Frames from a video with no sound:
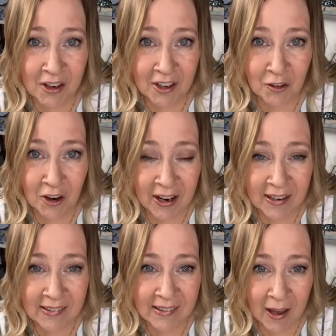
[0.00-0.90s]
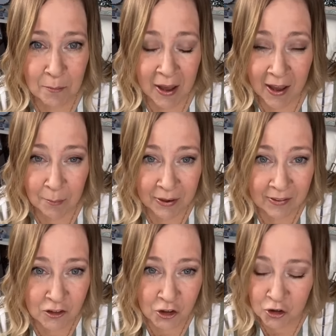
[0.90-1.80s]
and Grace. I'm happy
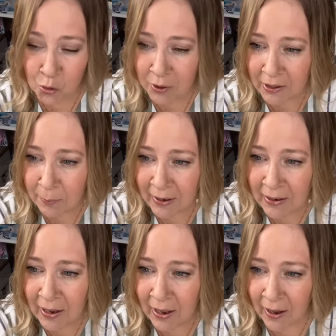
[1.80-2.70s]
that you're joining me.